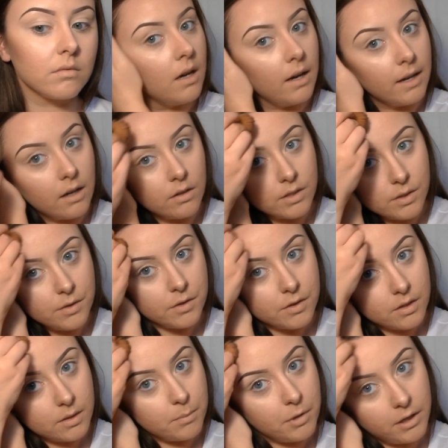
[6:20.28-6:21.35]
I also
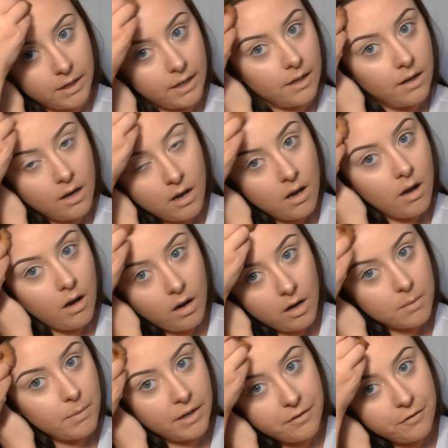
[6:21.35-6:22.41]
usually put it
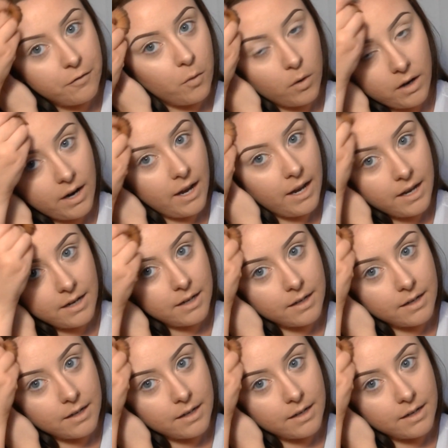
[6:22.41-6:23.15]
on my forehead